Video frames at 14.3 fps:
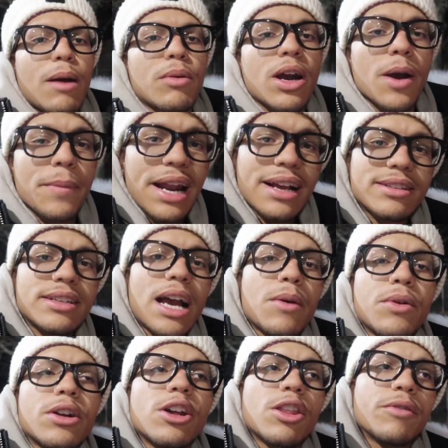I'm coming at
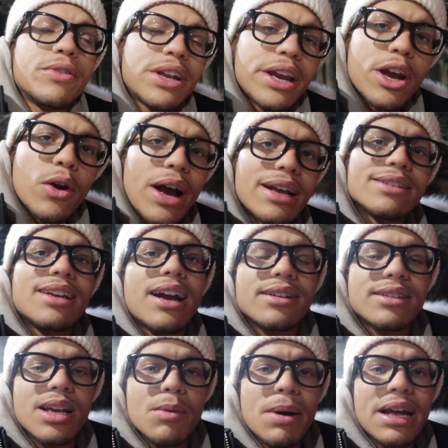y'all with another video. As y'all
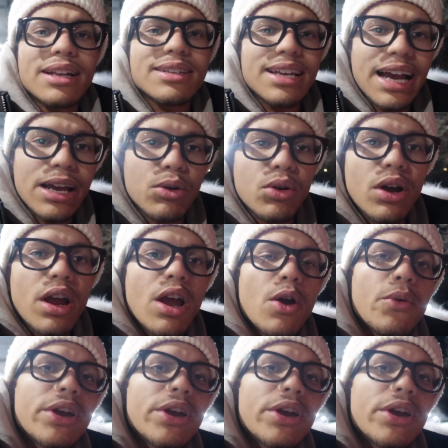can tell by the title,